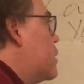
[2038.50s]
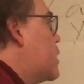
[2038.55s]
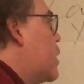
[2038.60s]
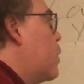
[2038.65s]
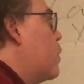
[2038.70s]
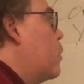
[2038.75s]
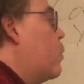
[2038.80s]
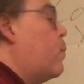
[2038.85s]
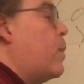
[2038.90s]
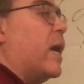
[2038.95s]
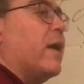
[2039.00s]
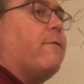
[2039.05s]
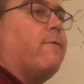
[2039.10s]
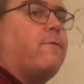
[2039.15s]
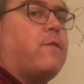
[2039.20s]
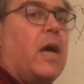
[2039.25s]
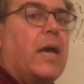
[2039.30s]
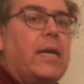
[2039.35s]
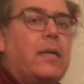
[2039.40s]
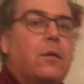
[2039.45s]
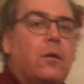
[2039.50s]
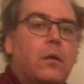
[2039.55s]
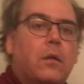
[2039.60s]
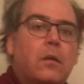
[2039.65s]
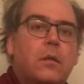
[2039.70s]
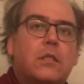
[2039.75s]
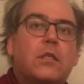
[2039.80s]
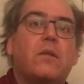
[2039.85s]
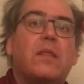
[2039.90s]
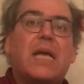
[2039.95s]
So my
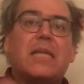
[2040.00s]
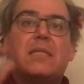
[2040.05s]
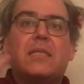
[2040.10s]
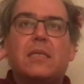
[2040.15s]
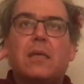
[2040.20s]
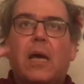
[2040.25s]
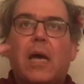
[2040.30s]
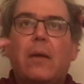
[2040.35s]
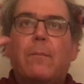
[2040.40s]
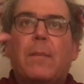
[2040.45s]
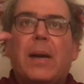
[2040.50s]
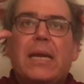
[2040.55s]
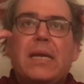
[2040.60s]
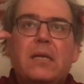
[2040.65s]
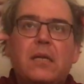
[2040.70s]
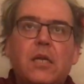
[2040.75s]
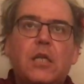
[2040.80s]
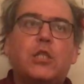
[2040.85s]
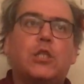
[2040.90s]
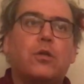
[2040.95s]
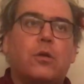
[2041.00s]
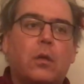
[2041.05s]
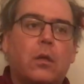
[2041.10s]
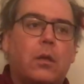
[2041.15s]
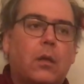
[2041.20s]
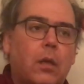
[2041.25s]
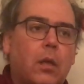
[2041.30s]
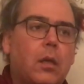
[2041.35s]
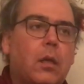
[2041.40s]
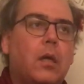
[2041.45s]
final, so that's my
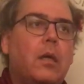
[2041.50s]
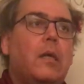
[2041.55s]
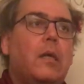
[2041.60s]
initial